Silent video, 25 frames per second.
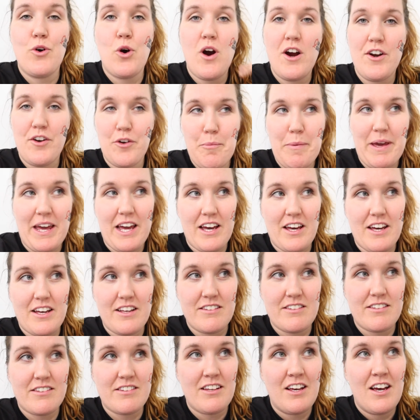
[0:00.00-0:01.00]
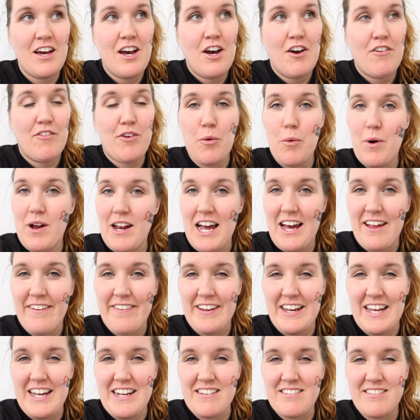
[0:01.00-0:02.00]
400 meters for one
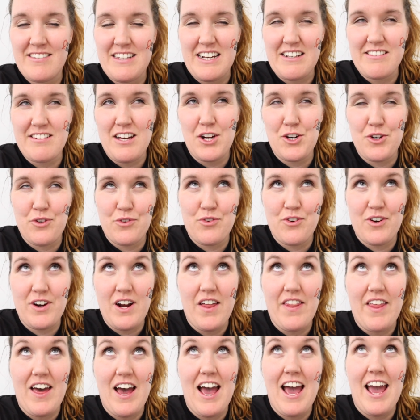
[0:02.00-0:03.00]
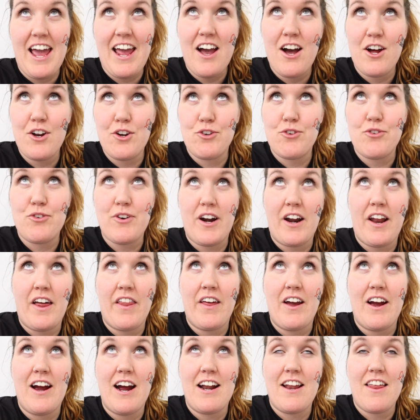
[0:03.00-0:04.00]
athlete, 600 for another, 800 for
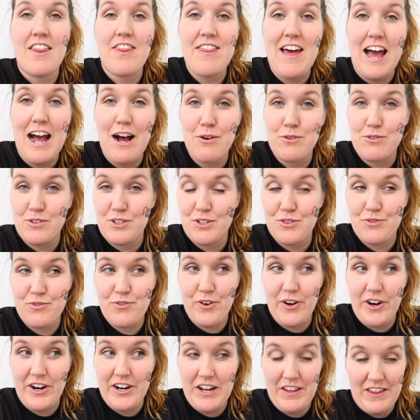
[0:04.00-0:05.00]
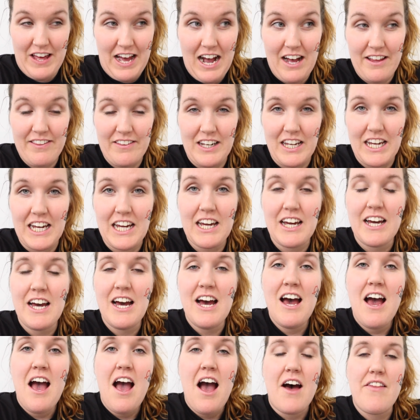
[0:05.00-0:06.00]
another, and 1,000 for another athlete.
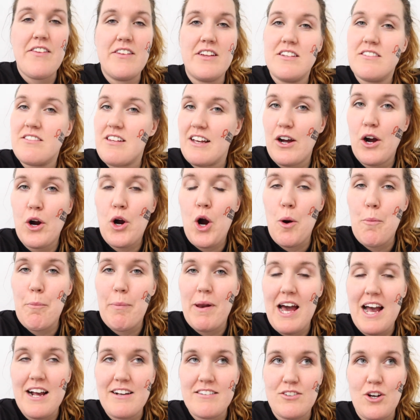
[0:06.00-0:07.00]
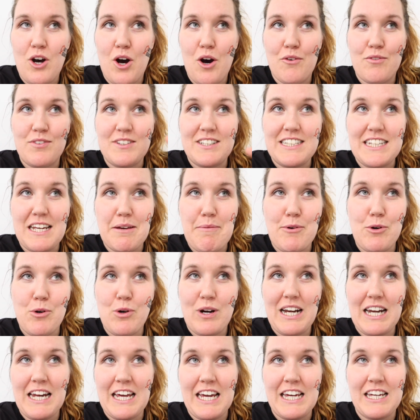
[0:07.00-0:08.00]
And then there's like a complex of D-ball
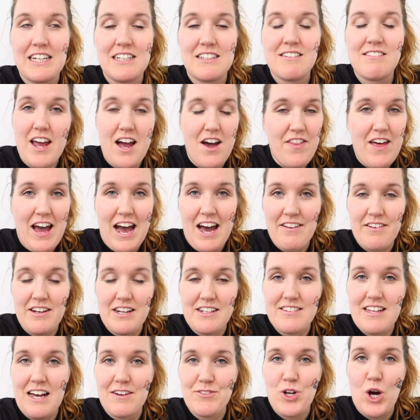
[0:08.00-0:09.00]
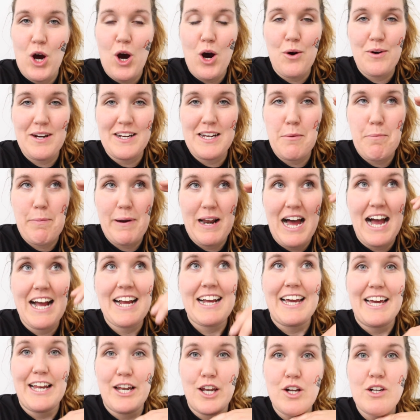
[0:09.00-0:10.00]
clean. The other athletes have to hold in a
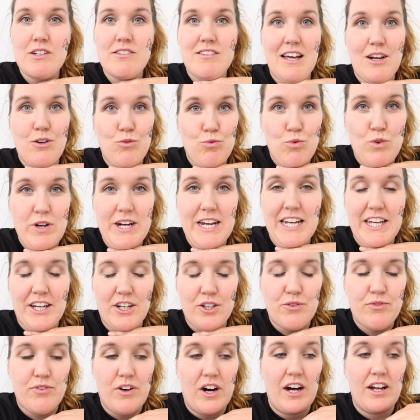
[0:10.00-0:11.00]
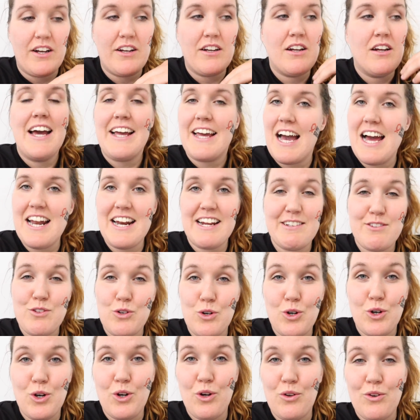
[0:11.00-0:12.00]
plank. It looks like really good fun. Again, it's
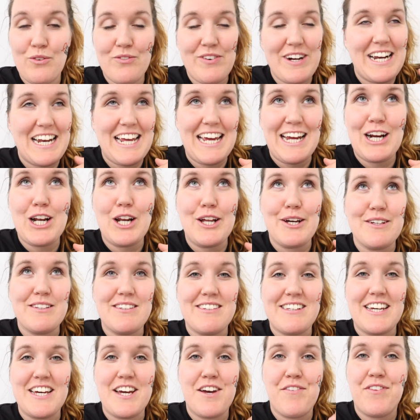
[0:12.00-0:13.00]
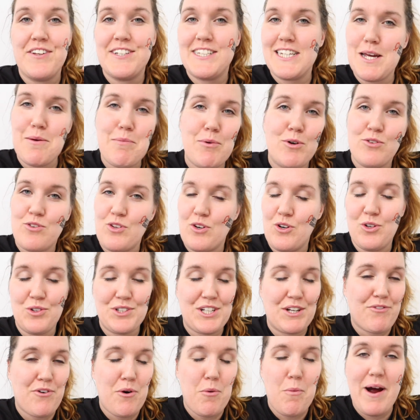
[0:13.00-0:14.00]
all really inclusive. The D balls are all
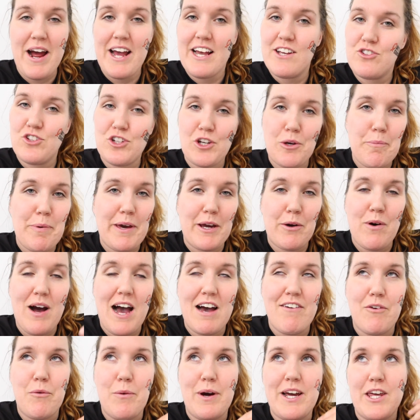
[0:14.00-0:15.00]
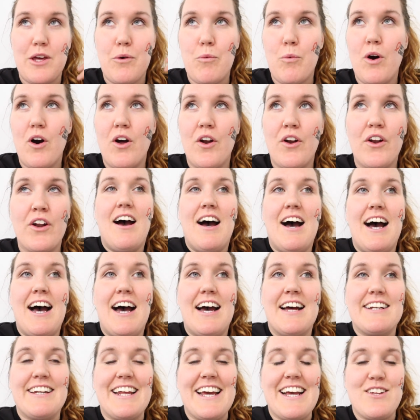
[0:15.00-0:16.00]
different weights. You can pick whatever weight you want.
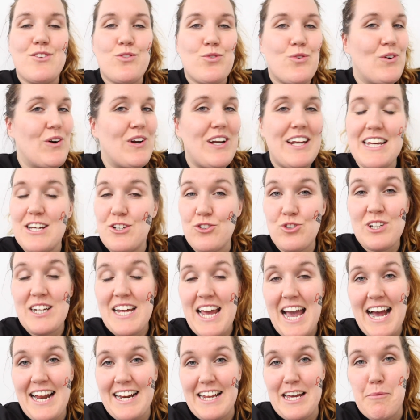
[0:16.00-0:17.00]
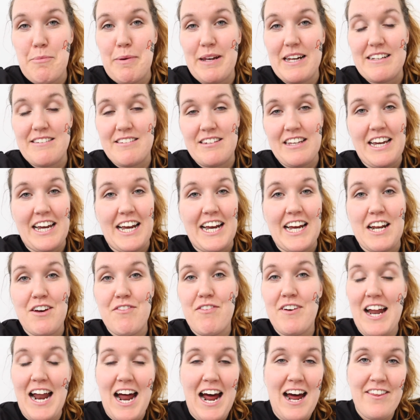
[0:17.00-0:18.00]
And it's for literally any ability. And if
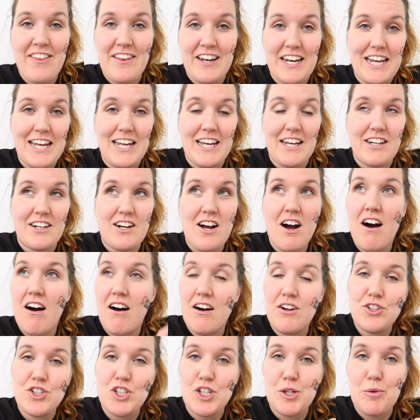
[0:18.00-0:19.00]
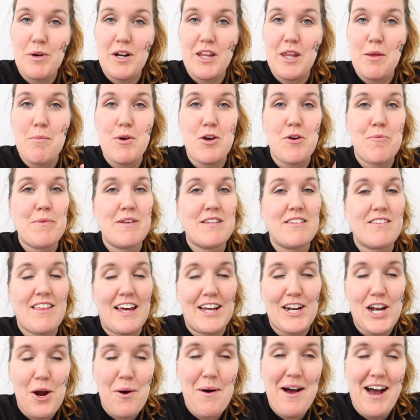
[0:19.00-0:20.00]
an athlete can't do one of the movements,
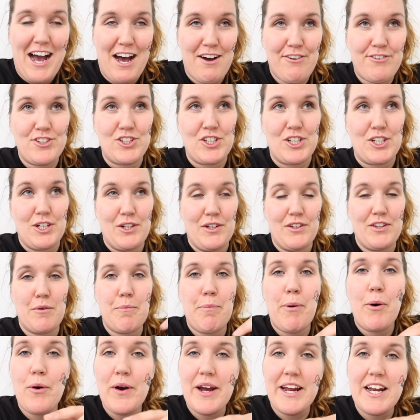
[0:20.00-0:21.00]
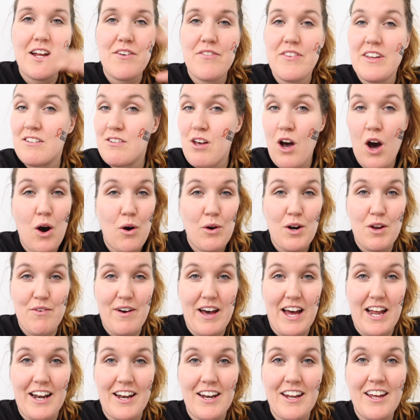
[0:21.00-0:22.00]
they don't have to. The point of this whole
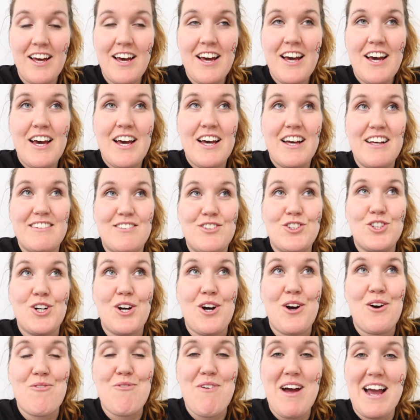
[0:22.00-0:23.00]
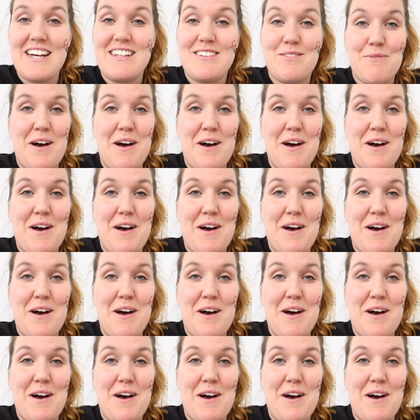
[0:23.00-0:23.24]
event is to raise